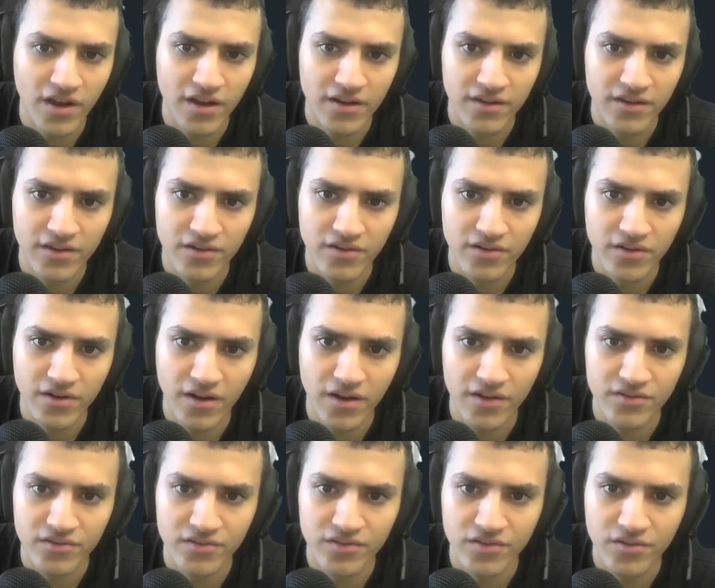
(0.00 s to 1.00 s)
And here,
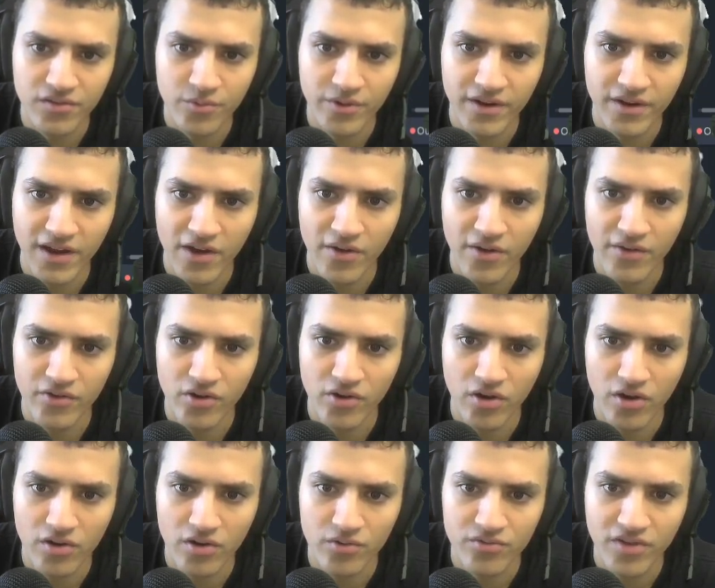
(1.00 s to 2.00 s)
as you can see, we now have an
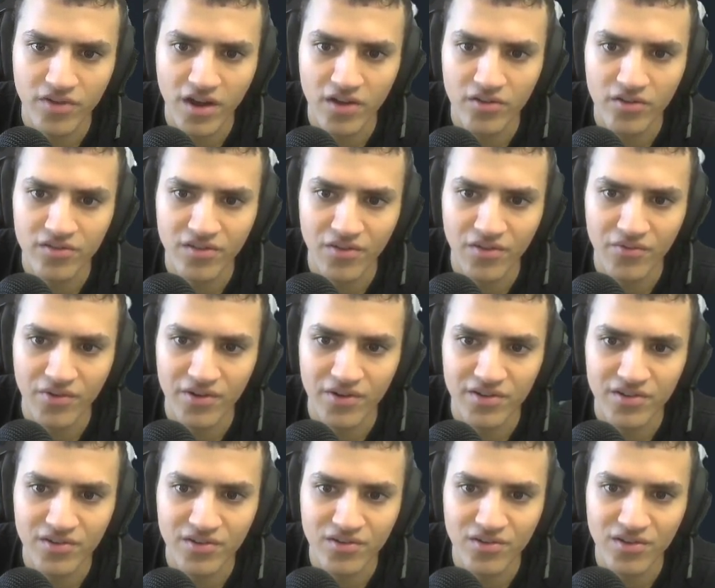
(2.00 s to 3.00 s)
auto tile. It's not
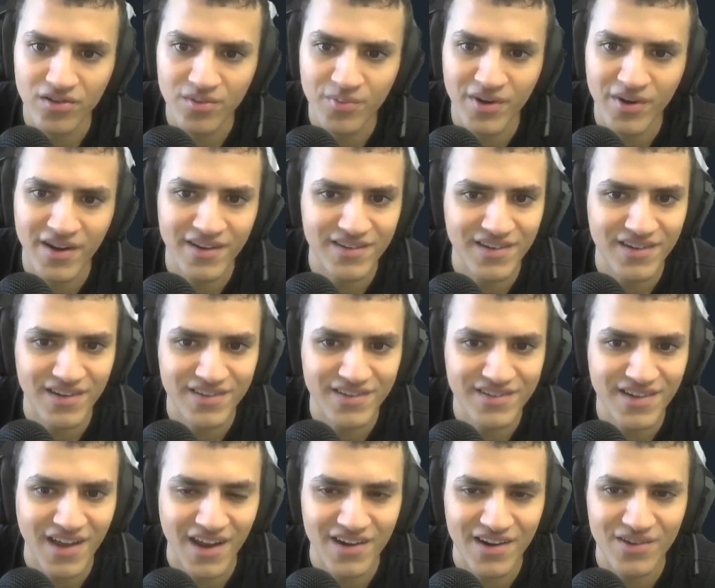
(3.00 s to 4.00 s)
very good, but it does
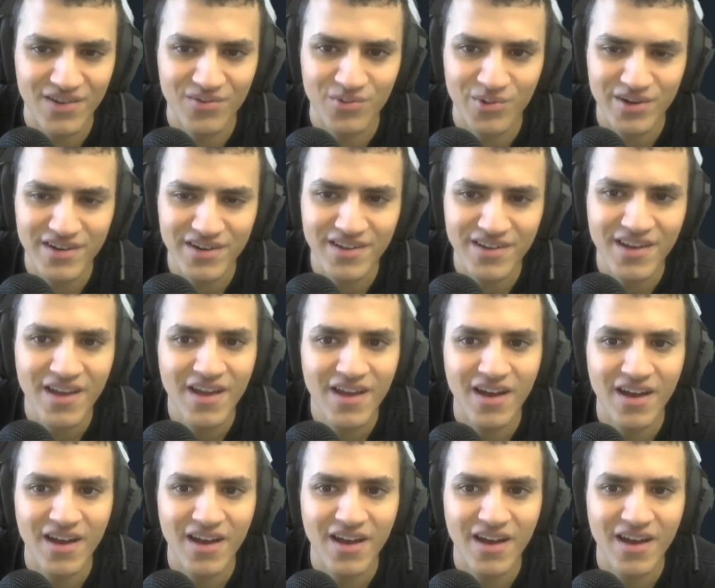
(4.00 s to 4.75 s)
kind of work.